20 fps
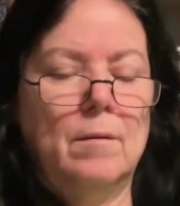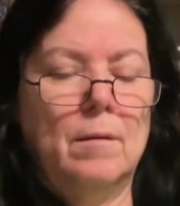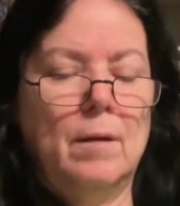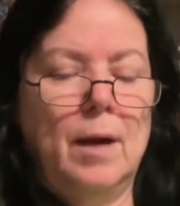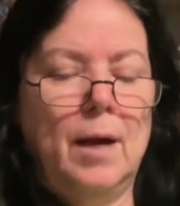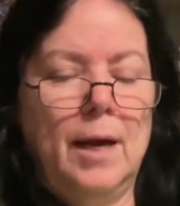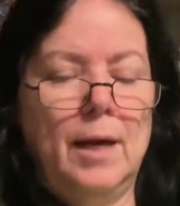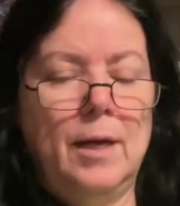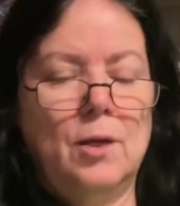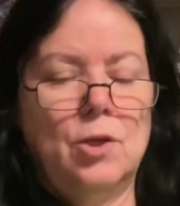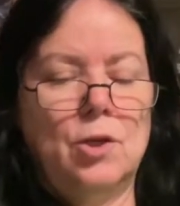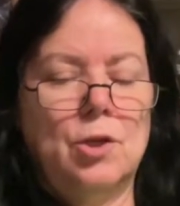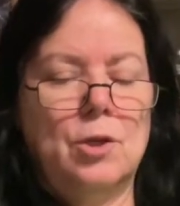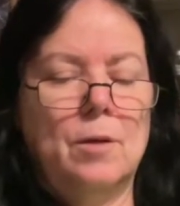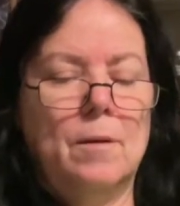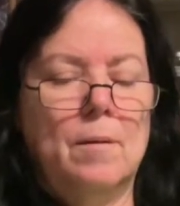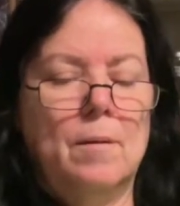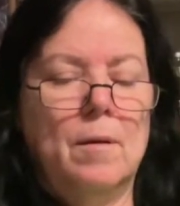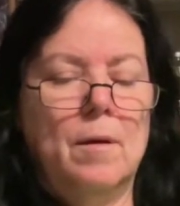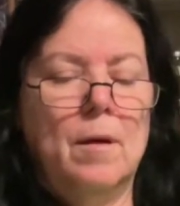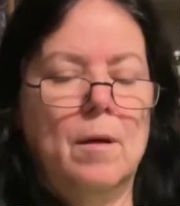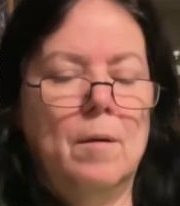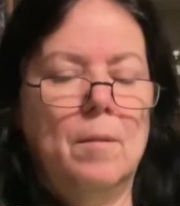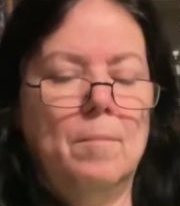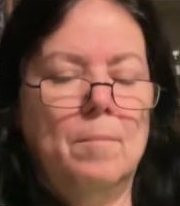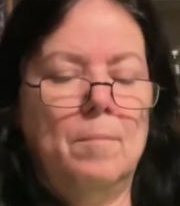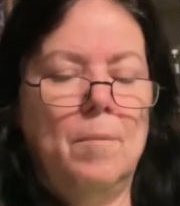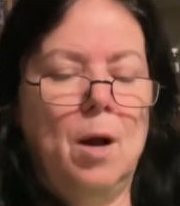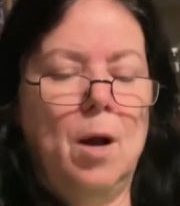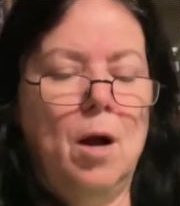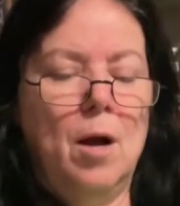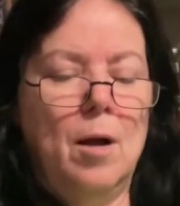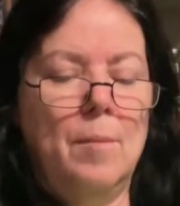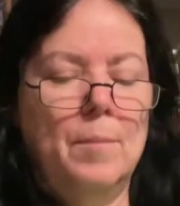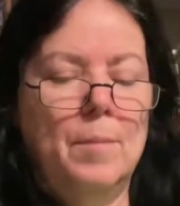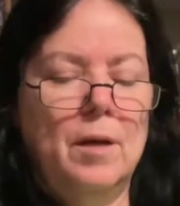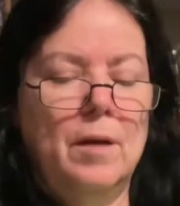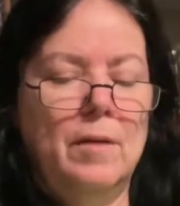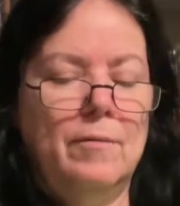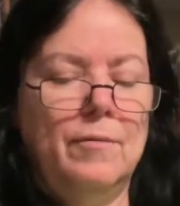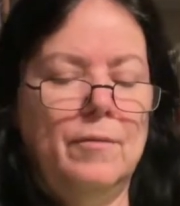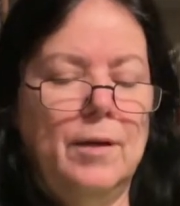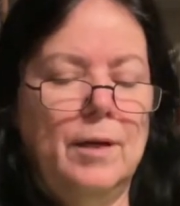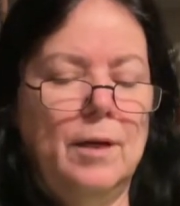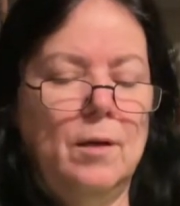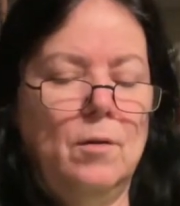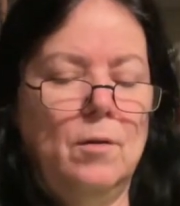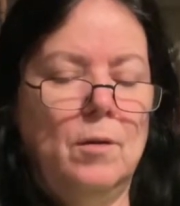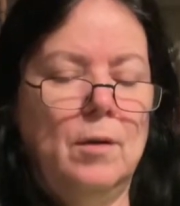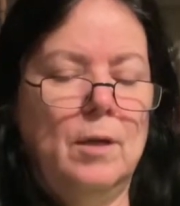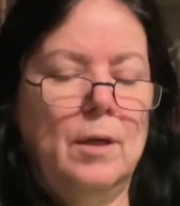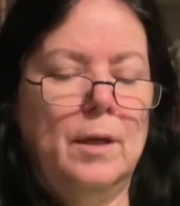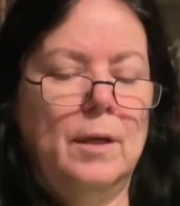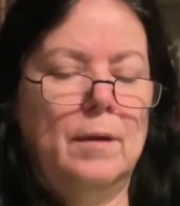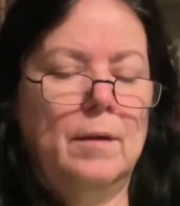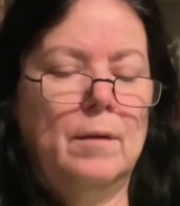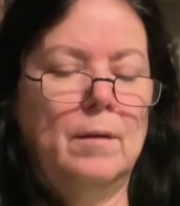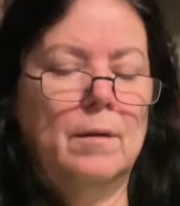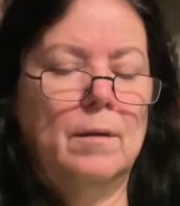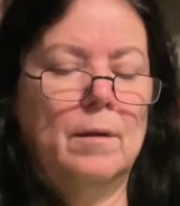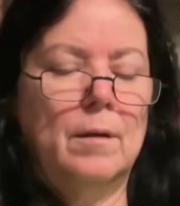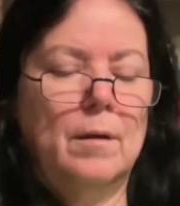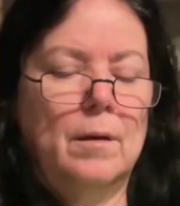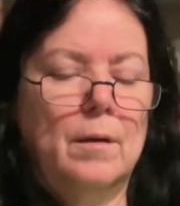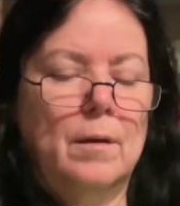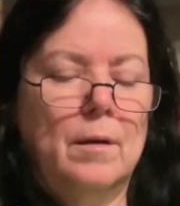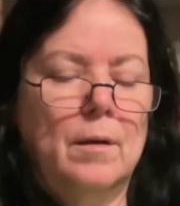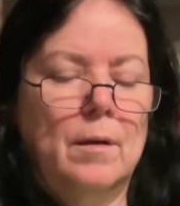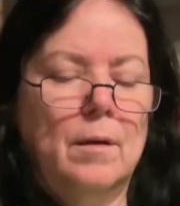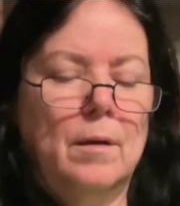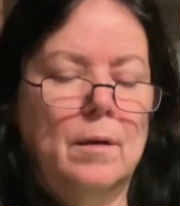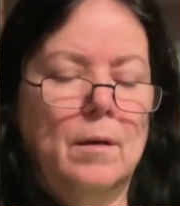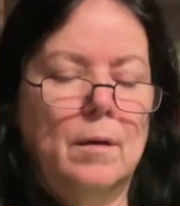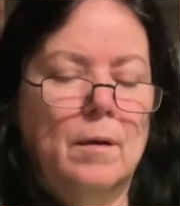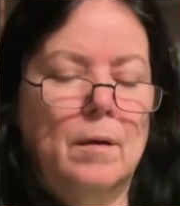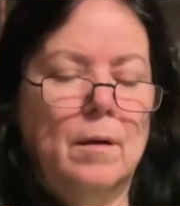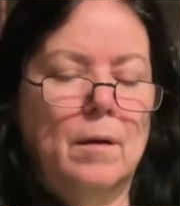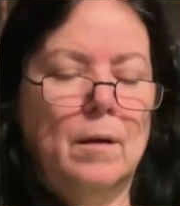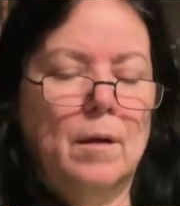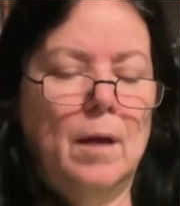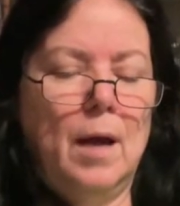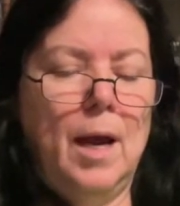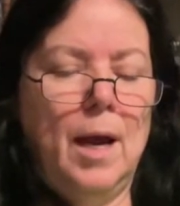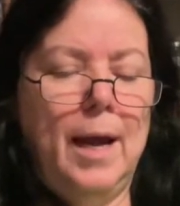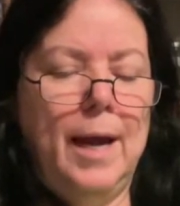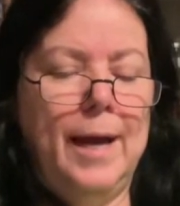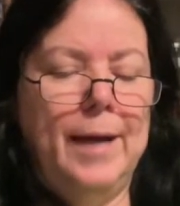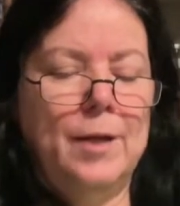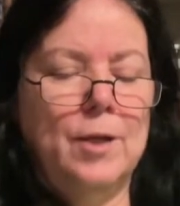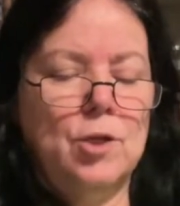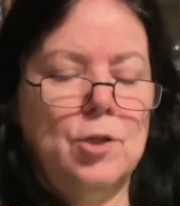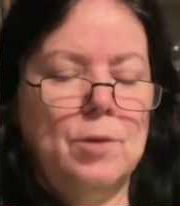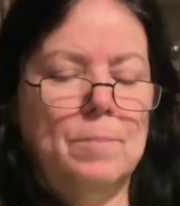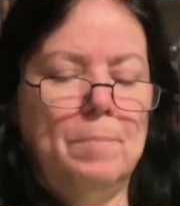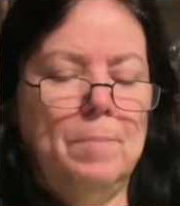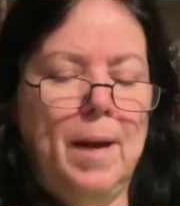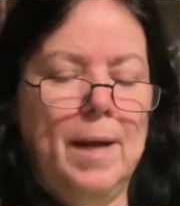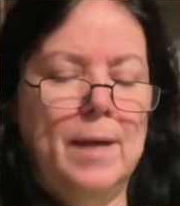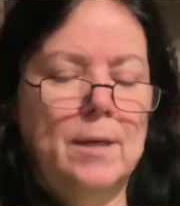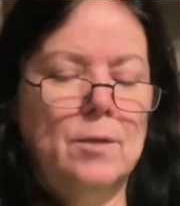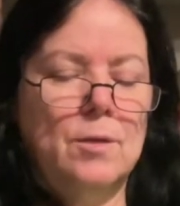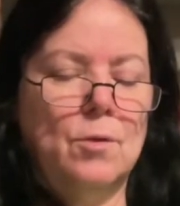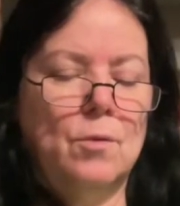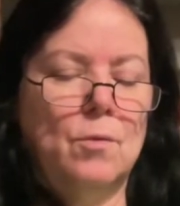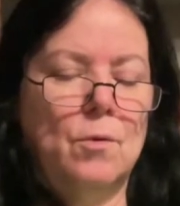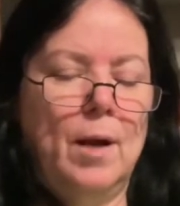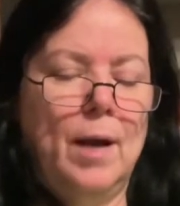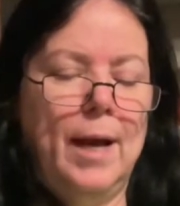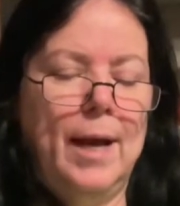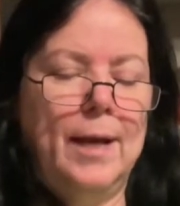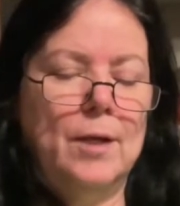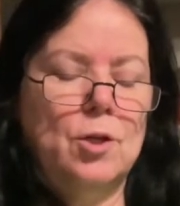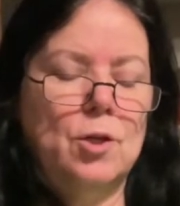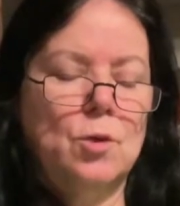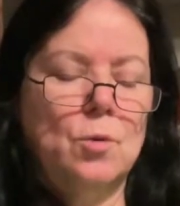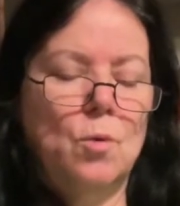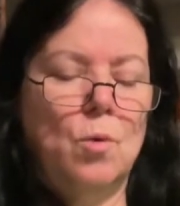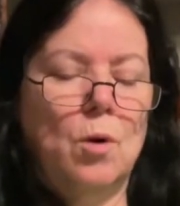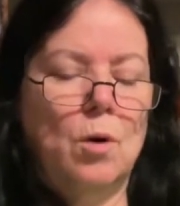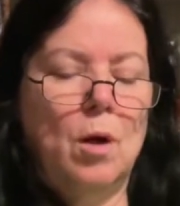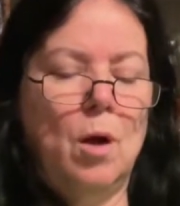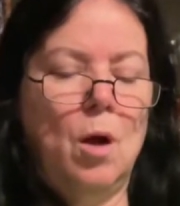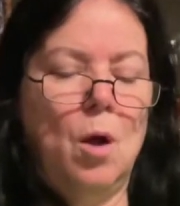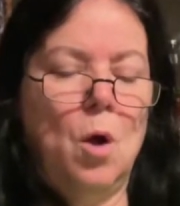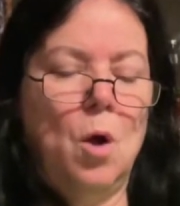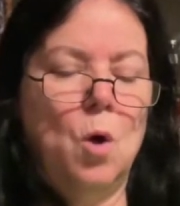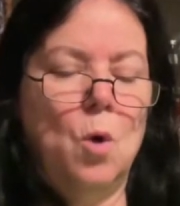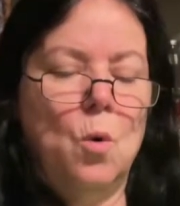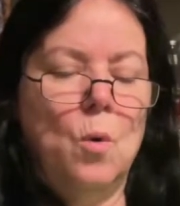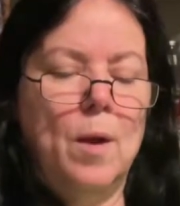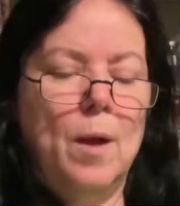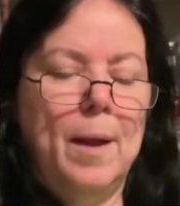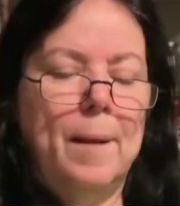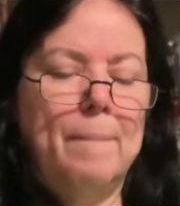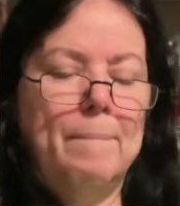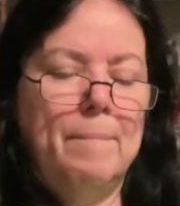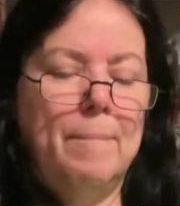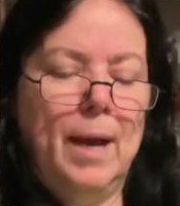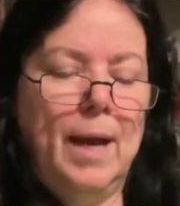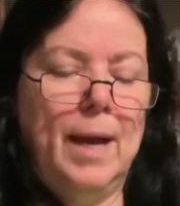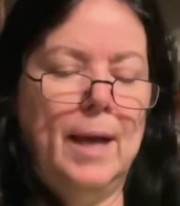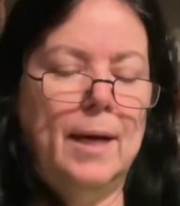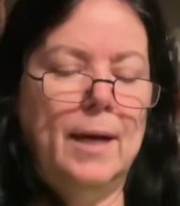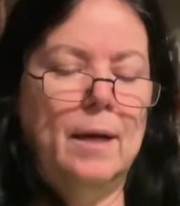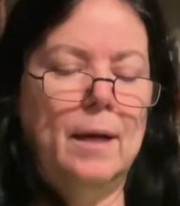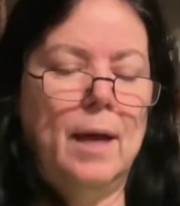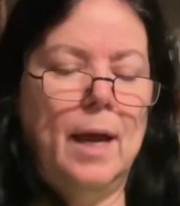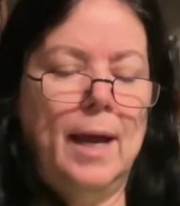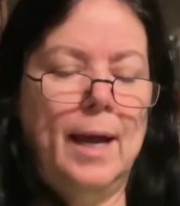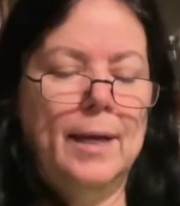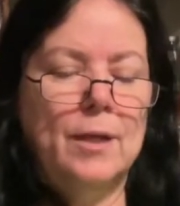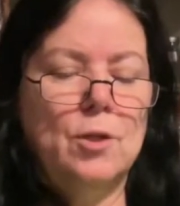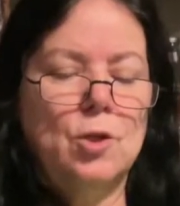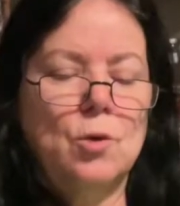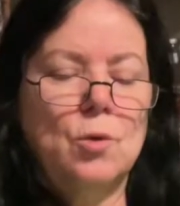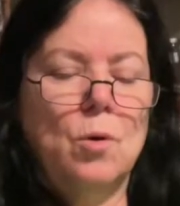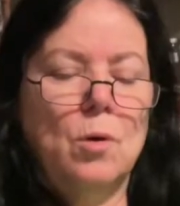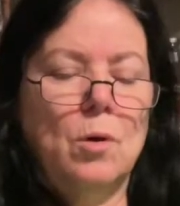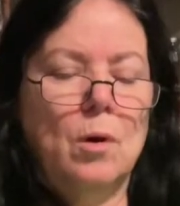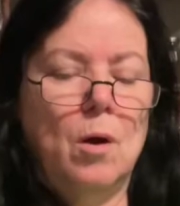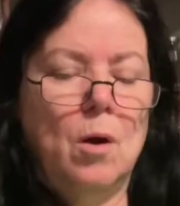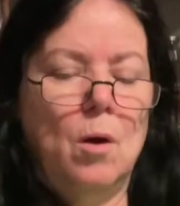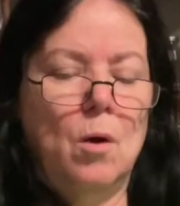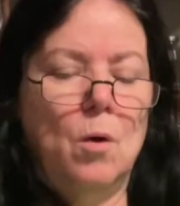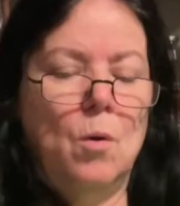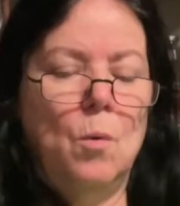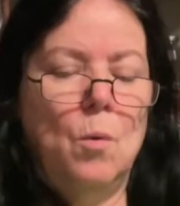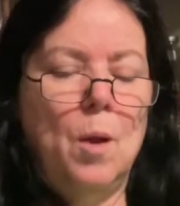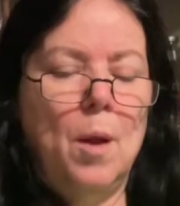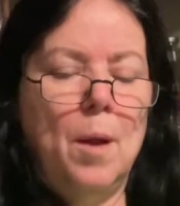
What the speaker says: H. Balm of Gilead. H. Basil. H or O. Bay. H or O.